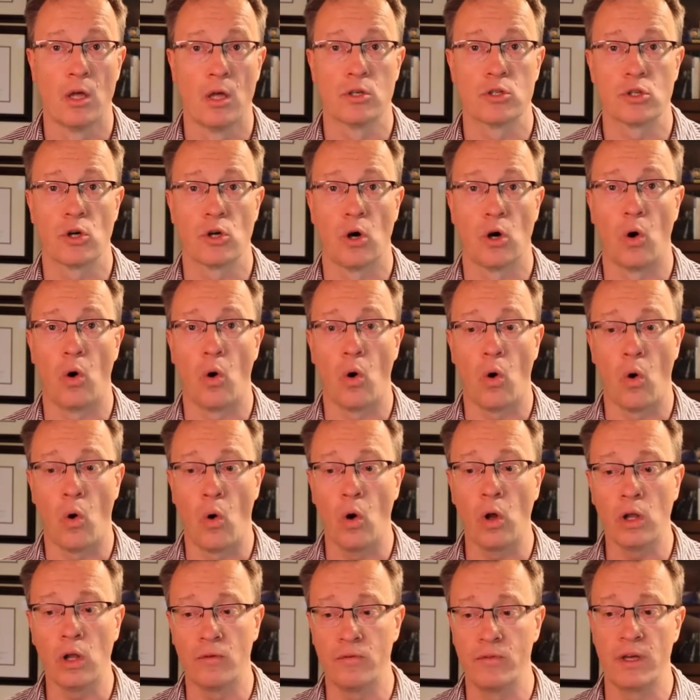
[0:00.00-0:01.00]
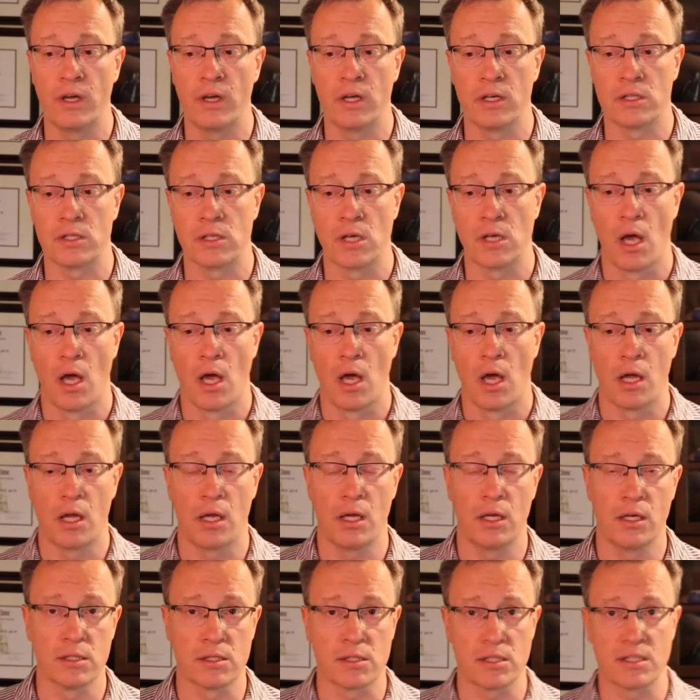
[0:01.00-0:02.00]
So all of this
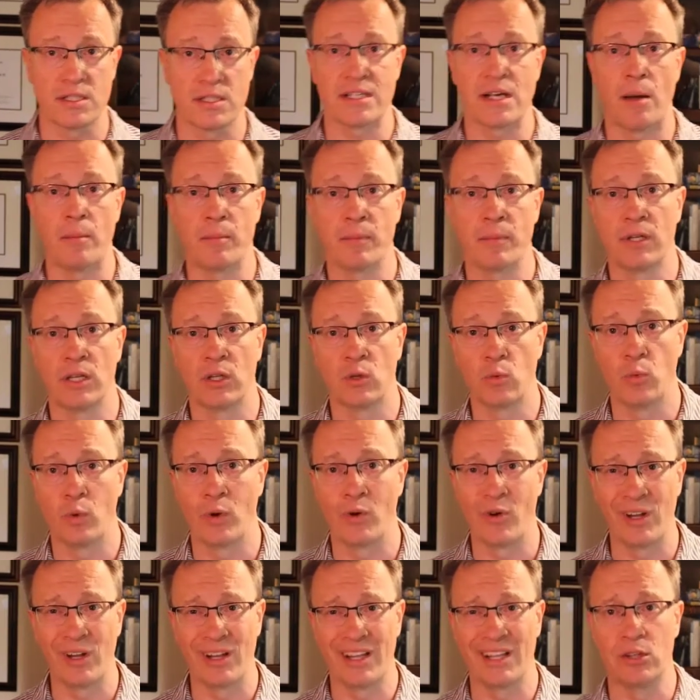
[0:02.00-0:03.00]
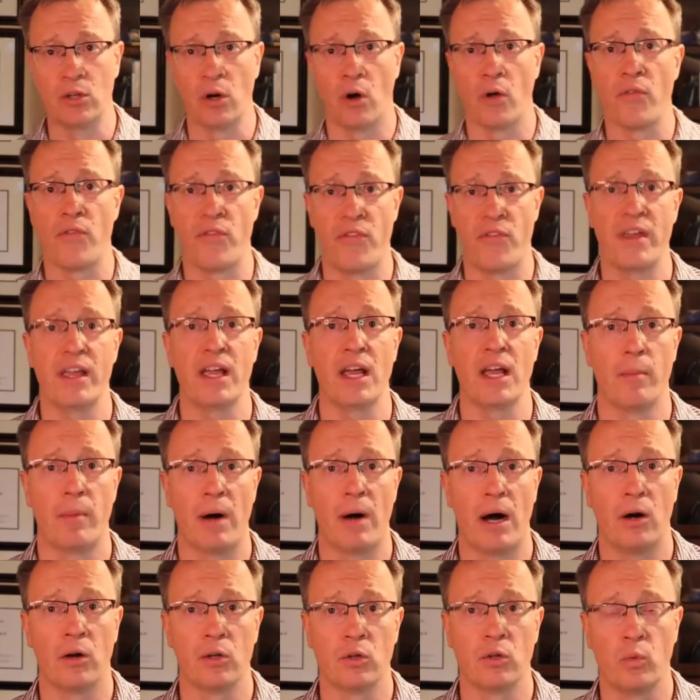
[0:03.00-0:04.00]
is something that we really don't think
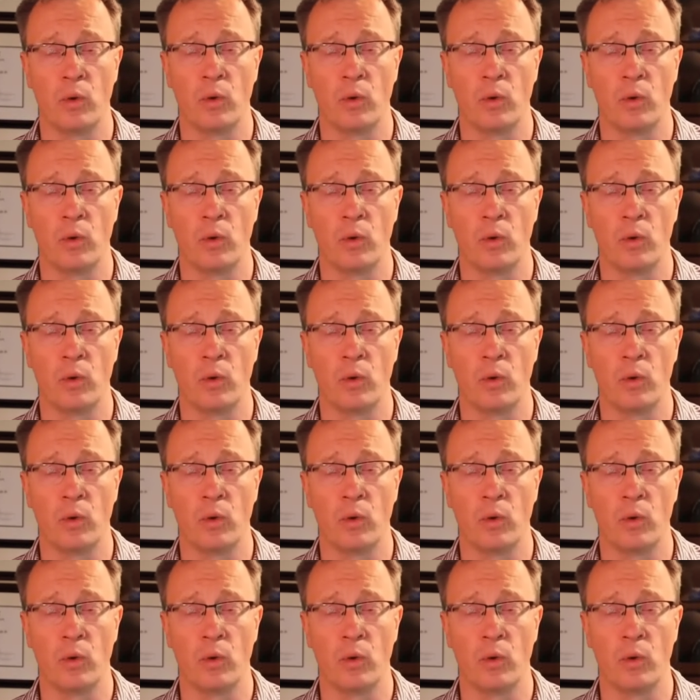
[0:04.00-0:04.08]
about.